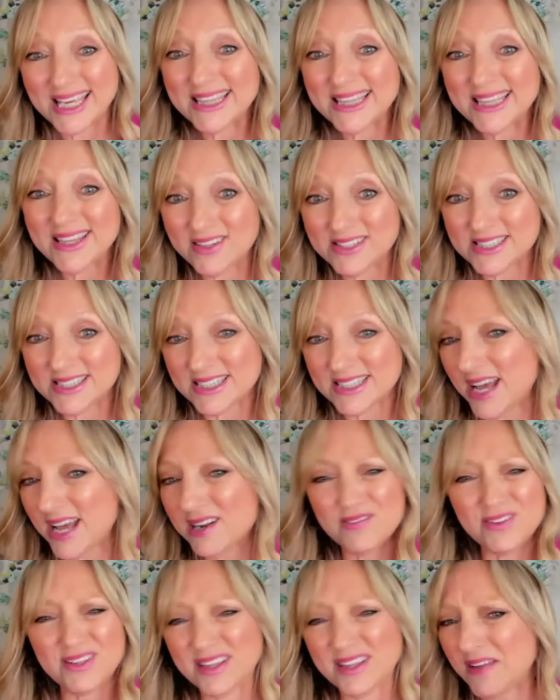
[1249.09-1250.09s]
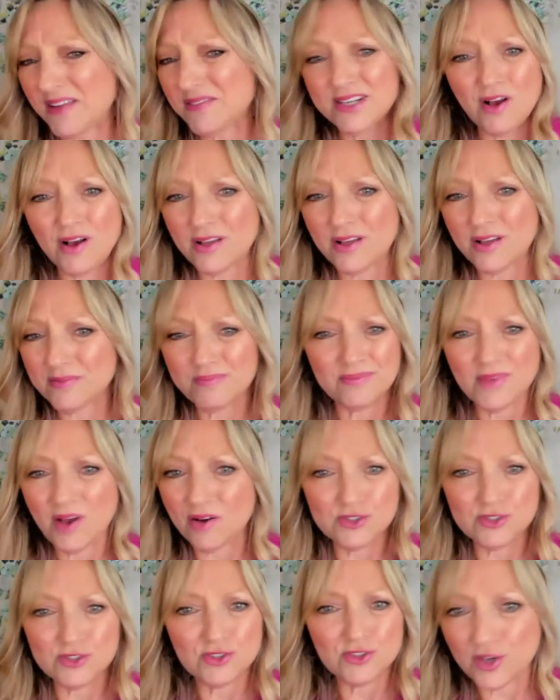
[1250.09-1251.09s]
London out of
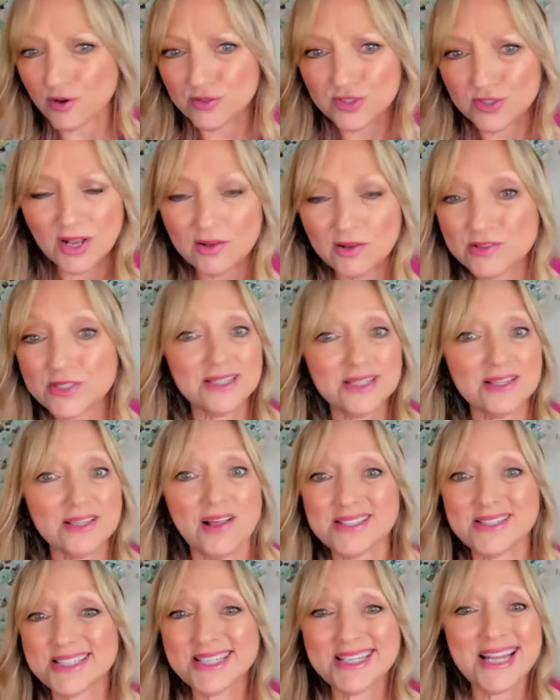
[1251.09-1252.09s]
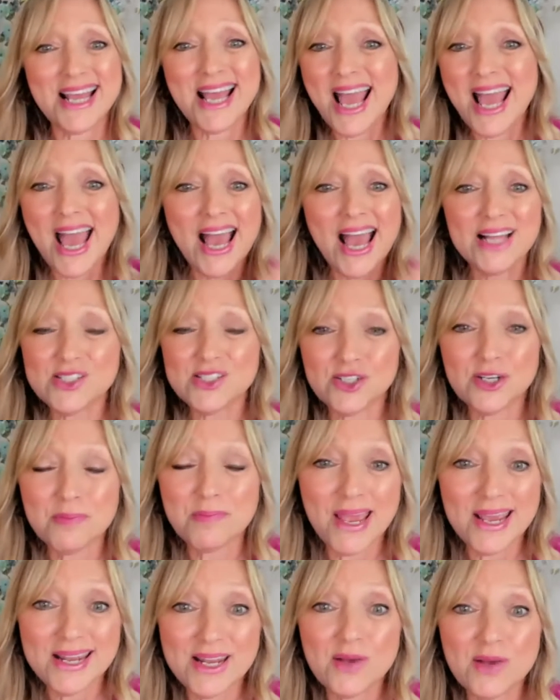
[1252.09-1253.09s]
1,100 hotels in London, and she made
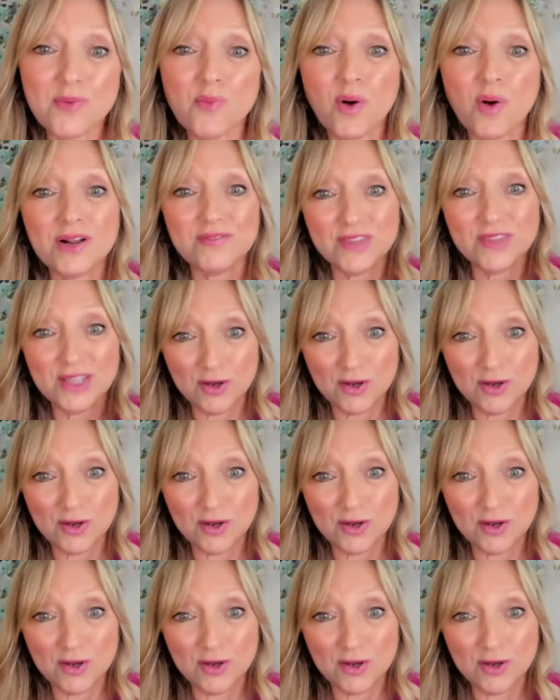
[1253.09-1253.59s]
it one of the